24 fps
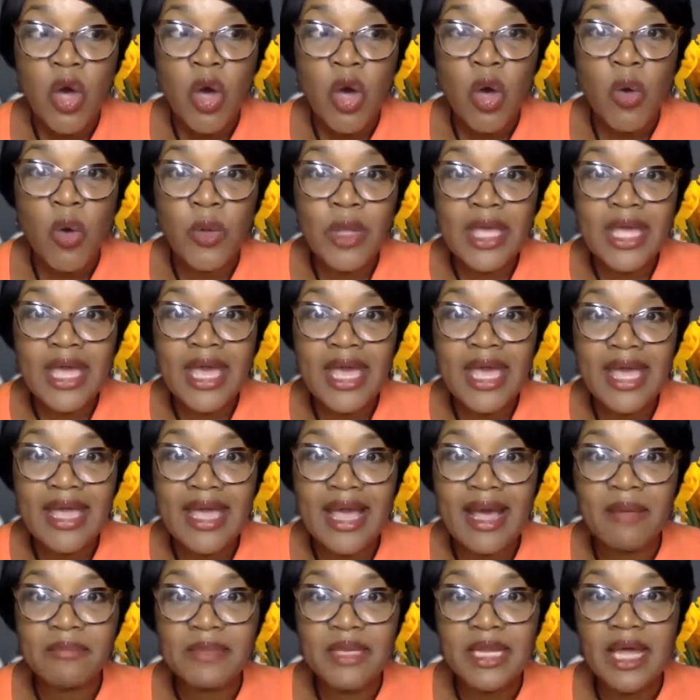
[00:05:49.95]
Okay,
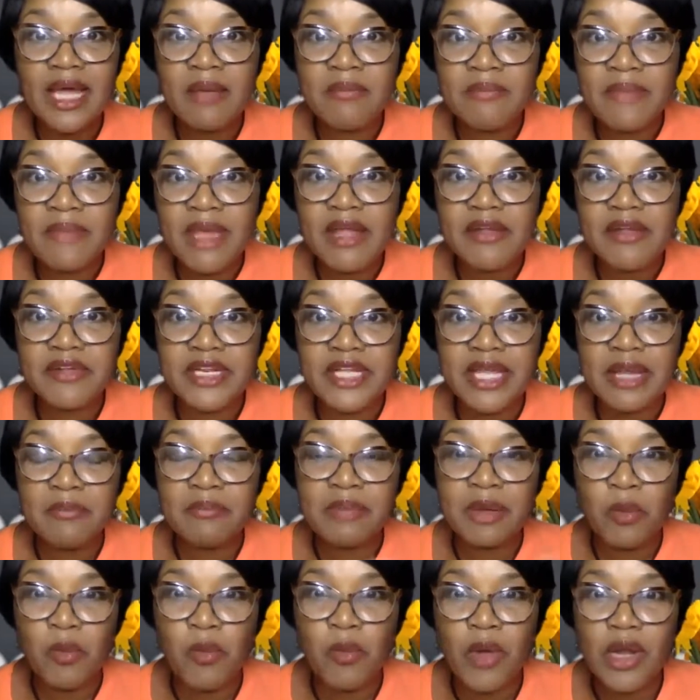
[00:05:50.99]
I'm not married yet,
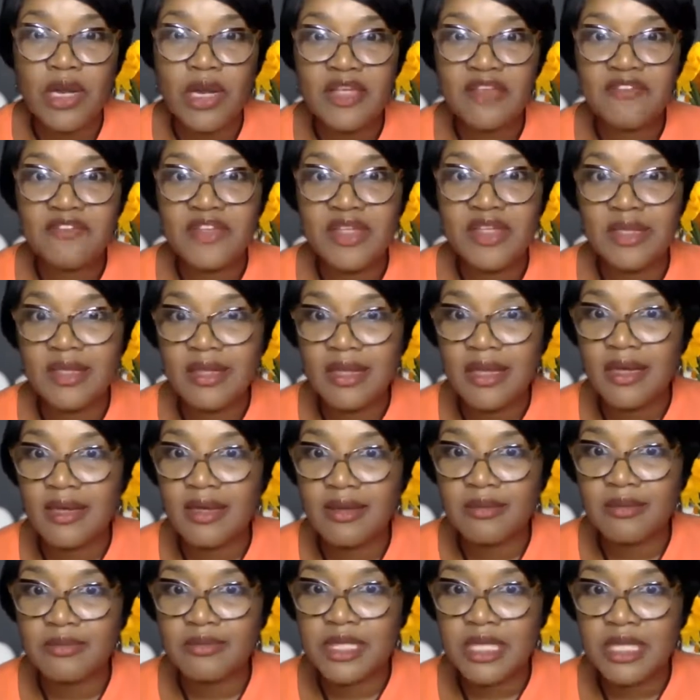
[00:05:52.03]
but what if he
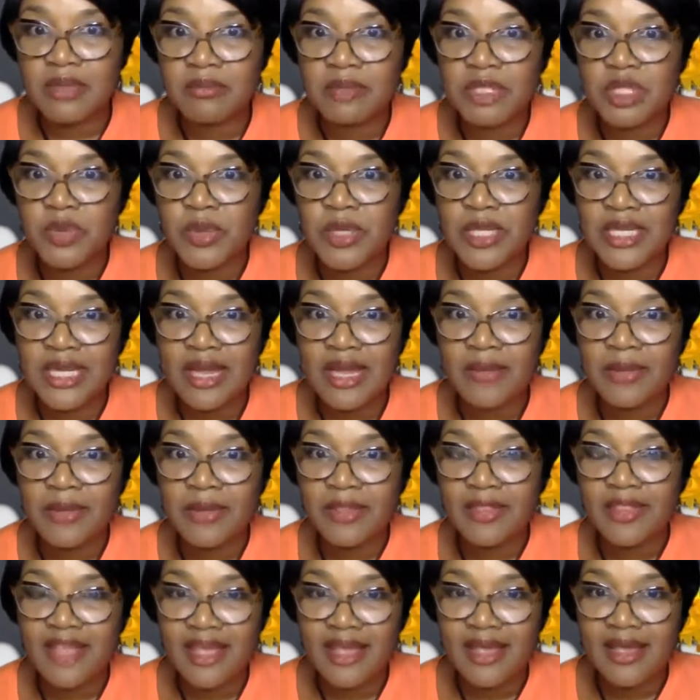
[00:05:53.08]
comes in between now
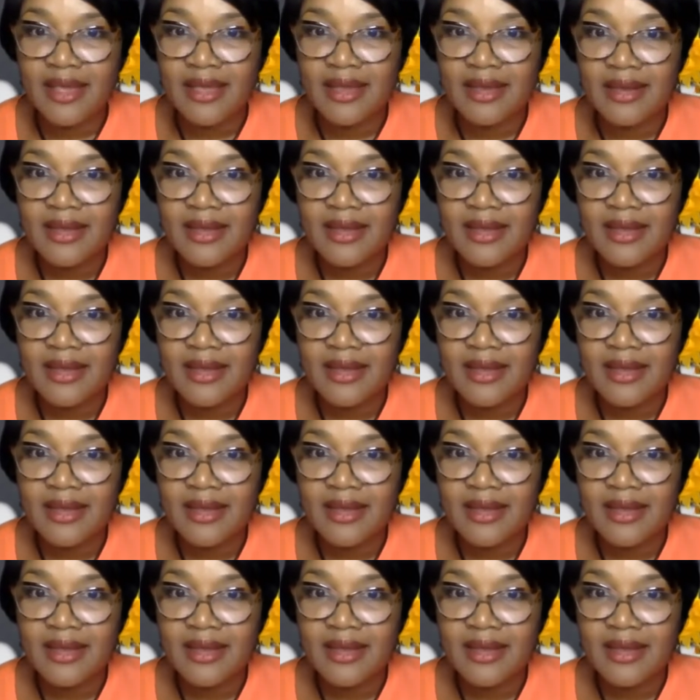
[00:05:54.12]
and then?